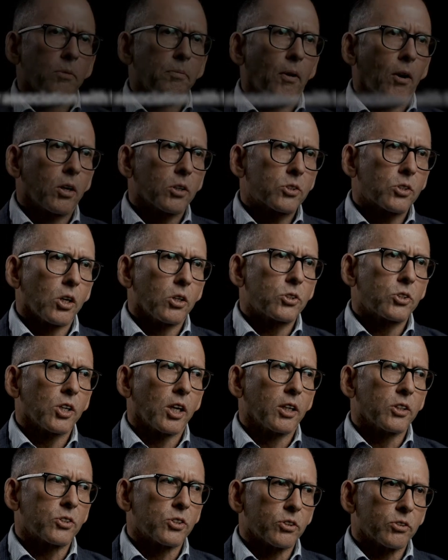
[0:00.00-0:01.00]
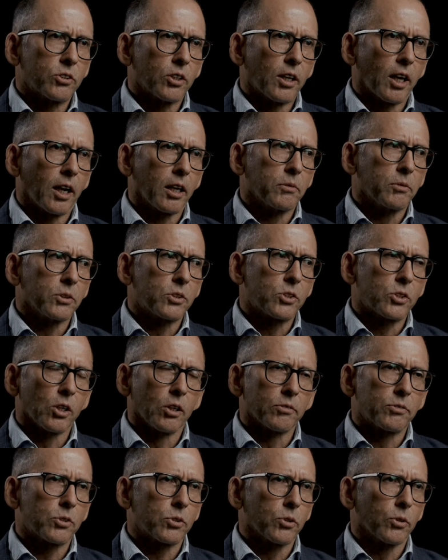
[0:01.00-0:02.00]
my association today with
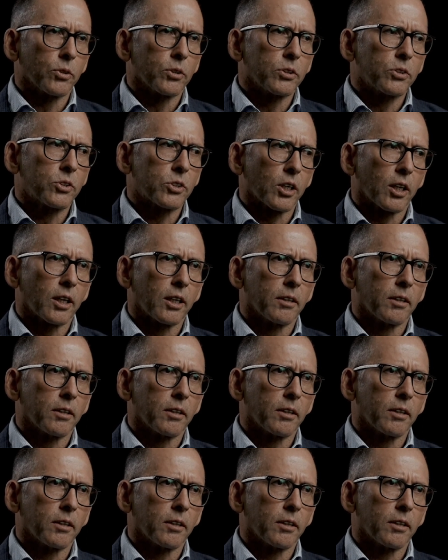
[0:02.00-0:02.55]
self-storage,